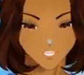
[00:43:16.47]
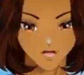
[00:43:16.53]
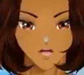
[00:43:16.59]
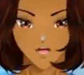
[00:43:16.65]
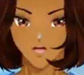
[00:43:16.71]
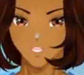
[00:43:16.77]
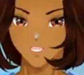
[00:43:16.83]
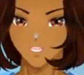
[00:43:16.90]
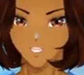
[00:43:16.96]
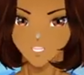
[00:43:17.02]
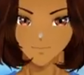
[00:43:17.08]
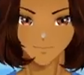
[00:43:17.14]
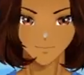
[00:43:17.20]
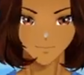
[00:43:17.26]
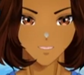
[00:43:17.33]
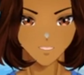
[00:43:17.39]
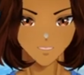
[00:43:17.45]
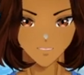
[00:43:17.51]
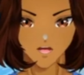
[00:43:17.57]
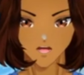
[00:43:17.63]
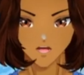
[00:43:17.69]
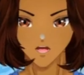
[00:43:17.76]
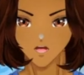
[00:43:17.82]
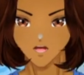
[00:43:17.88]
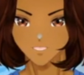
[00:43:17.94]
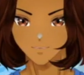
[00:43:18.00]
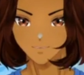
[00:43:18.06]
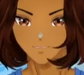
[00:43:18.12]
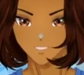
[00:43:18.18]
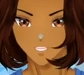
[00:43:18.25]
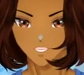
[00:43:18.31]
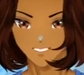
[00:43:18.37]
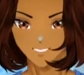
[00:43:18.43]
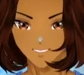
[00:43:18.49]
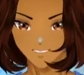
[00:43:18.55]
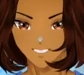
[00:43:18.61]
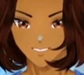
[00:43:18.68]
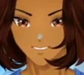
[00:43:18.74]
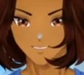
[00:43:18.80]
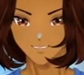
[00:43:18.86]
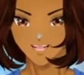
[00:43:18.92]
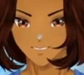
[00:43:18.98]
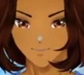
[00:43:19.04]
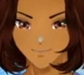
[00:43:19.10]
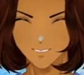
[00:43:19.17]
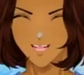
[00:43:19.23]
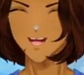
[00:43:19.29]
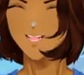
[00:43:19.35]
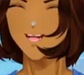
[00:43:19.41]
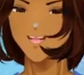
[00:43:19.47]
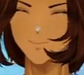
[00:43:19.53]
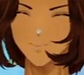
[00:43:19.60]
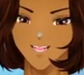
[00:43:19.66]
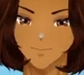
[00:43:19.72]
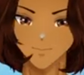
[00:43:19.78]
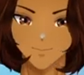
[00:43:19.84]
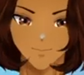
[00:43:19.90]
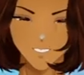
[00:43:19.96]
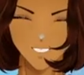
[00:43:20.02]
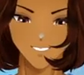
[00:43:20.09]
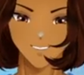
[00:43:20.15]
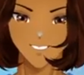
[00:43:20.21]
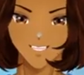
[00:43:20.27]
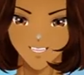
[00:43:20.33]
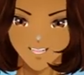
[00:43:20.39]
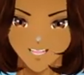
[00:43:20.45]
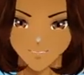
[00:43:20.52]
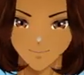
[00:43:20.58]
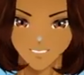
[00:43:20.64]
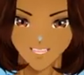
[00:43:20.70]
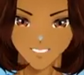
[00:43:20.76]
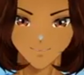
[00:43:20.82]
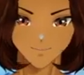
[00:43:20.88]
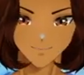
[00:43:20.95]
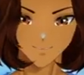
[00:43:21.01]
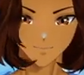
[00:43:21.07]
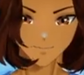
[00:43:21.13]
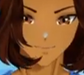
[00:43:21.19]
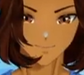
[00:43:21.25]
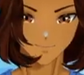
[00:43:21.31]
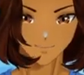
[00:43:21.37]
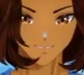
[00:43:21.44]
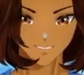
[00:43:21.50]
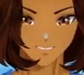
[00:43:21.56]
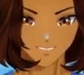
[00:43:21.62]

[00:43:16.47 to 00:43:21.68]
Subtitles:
We keep moving, and we're gonna yes. Okay, so level 4. We're gonna do the level 4.